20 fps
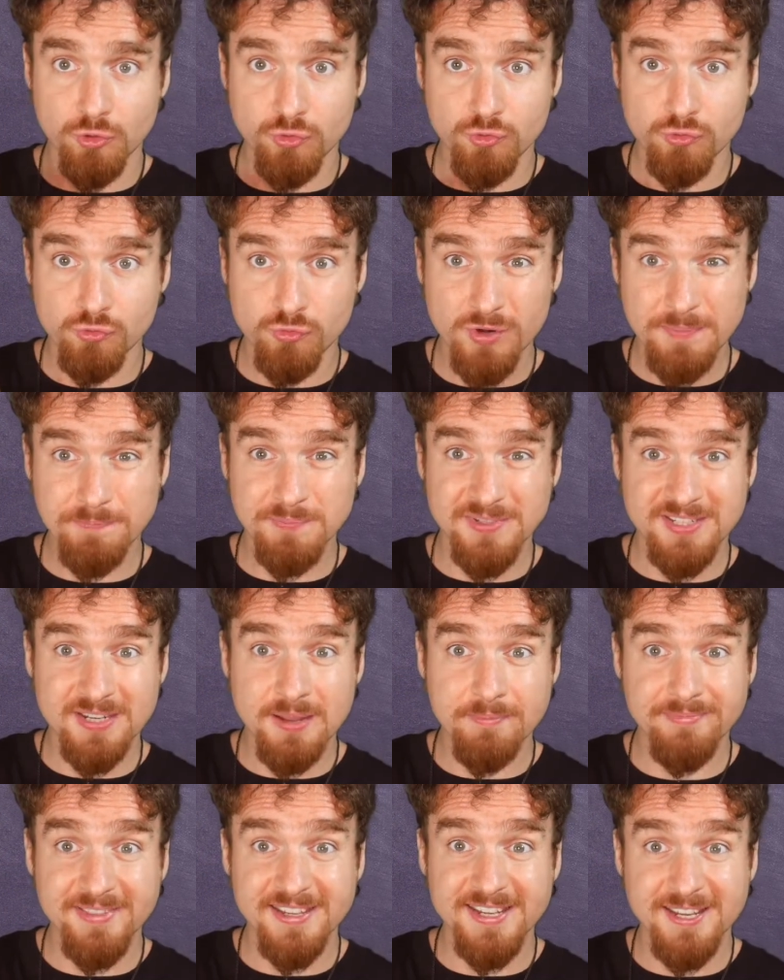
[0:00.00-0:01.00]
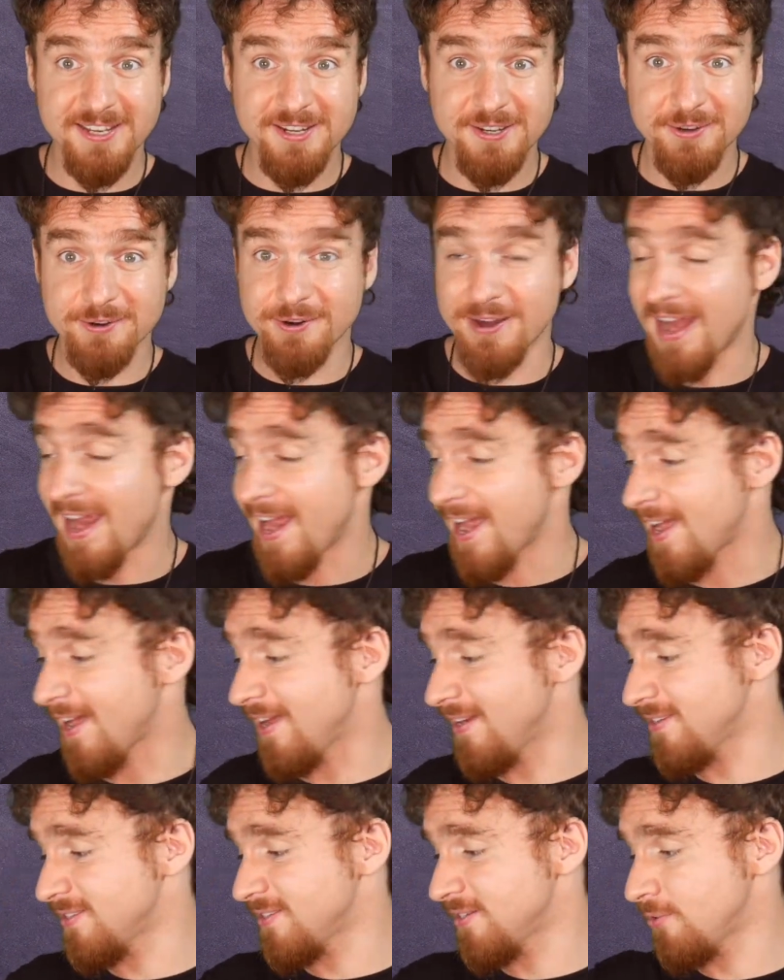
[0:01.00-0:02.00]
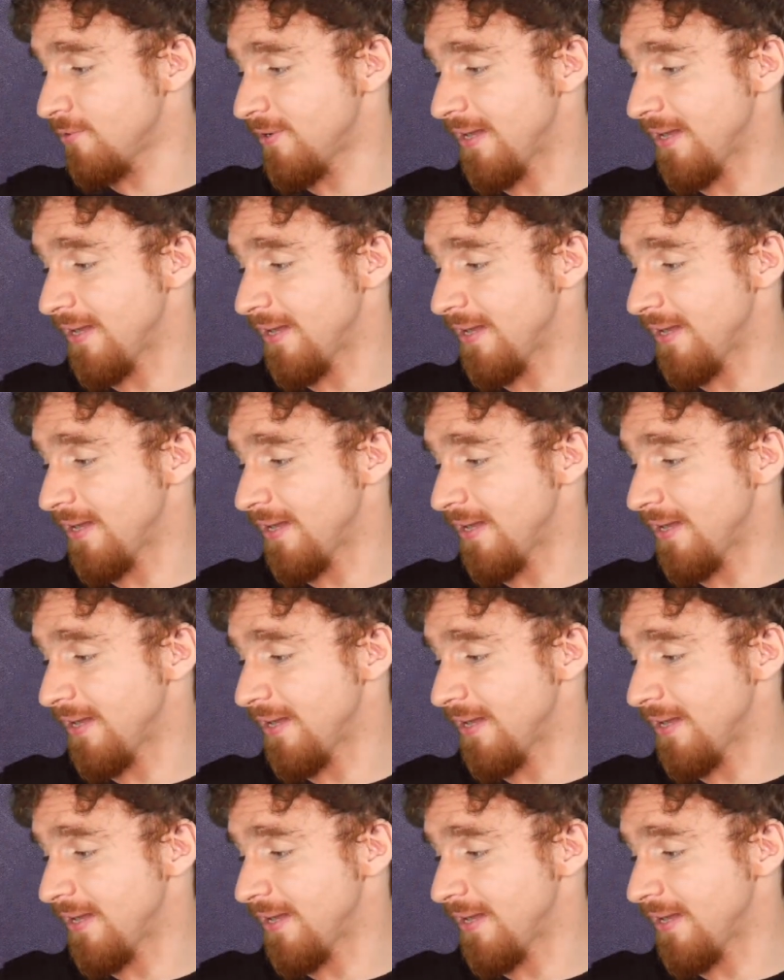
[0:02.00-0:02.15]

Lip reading: grip something in your hand,